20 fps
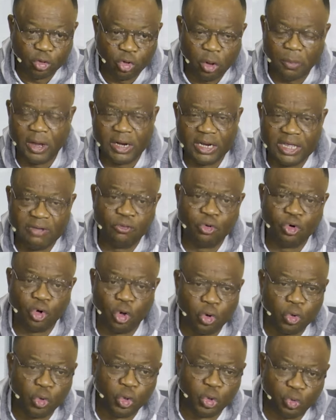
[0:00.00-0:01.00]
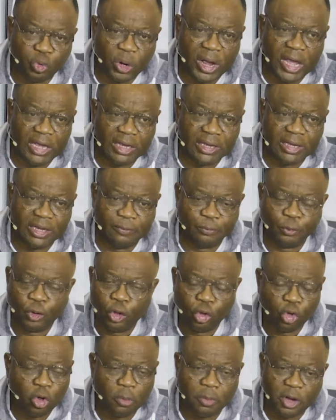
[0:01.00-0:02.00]
Nobody even know who you are again.
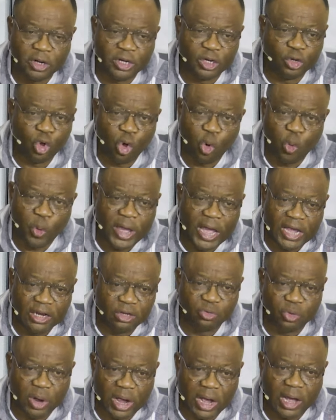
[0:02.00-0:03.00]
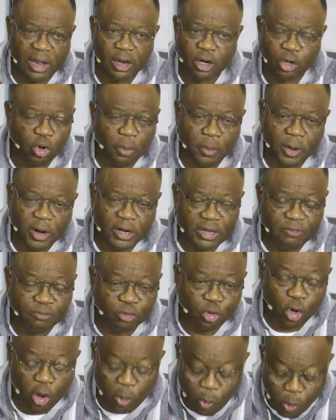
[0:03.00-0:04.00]
Nobody know where you are. Nobody
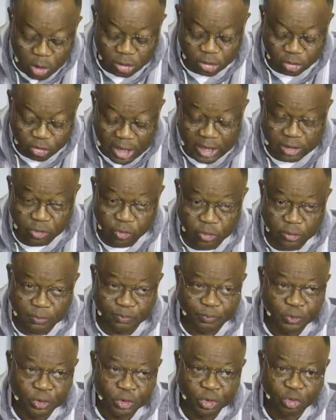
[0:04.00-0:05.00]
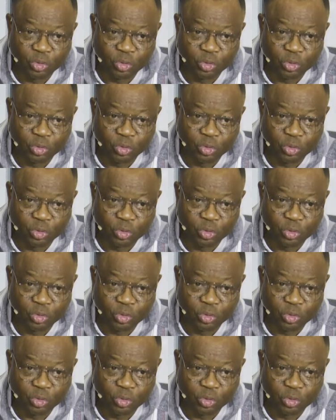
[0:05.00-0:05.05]
even know what you are doing.